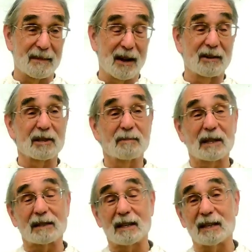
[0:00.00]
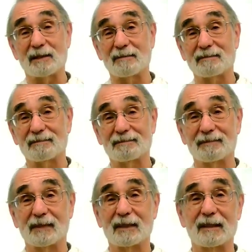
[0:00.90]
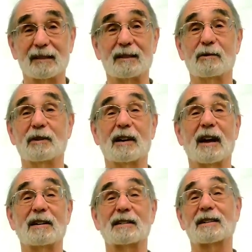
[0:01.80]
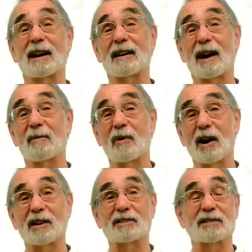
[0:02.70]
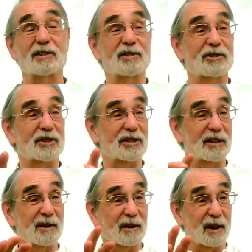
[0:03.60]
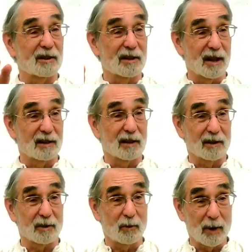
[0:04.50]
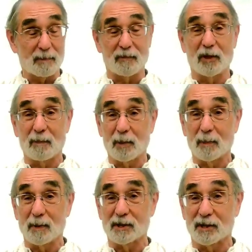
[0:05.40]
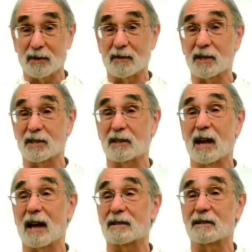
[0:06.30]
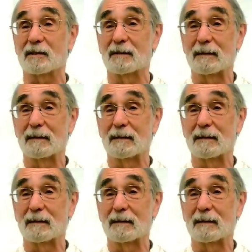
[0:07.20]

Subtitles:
Ultimately, who did I decide I was? This is just a little quip for the purposes of this class.